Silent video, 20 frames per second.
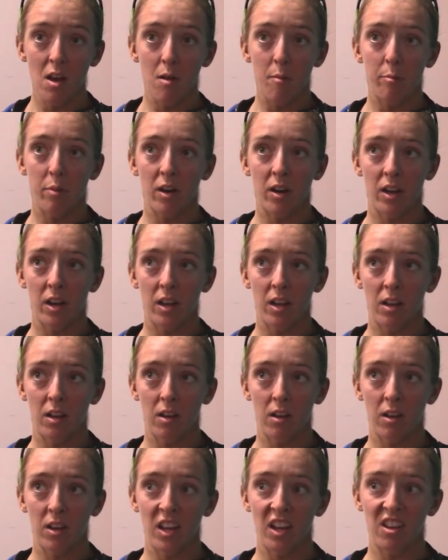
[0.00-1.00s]
But
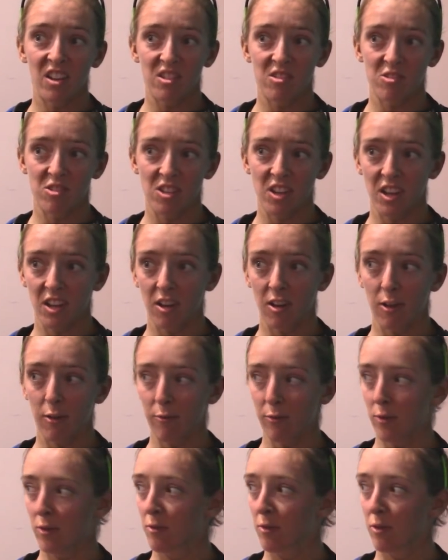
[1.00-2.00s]
again, this is like
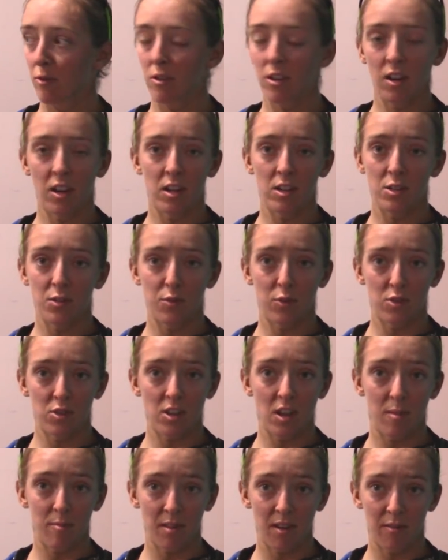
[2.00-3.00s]
our Luke and I's first
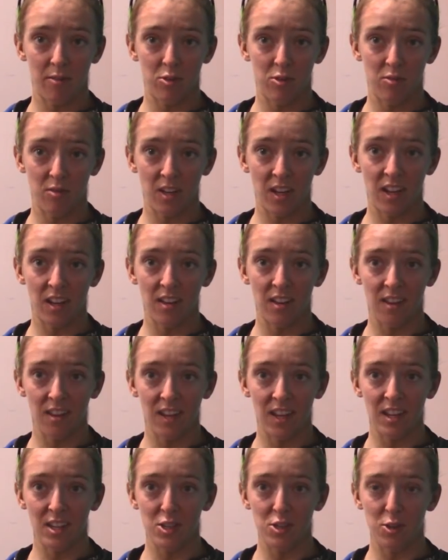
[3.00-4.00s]
time ever doing anything
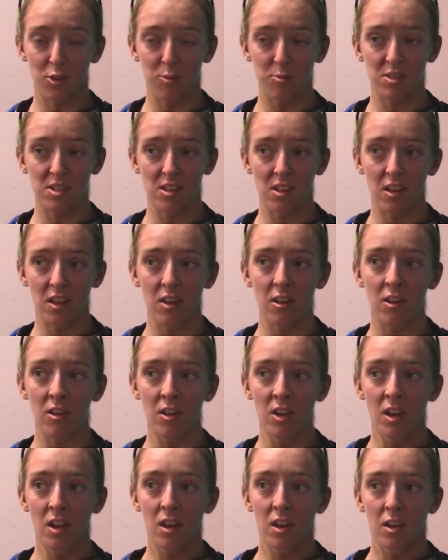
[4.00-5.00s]
like this. So it was a
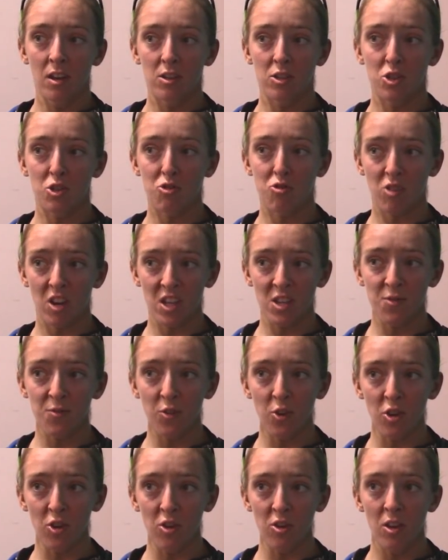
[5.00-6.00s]
little
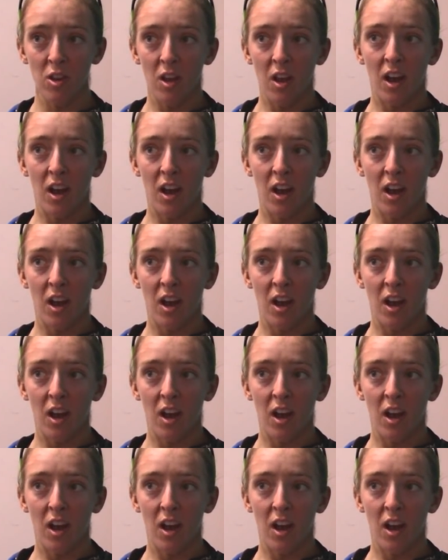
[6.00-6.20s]
stressful.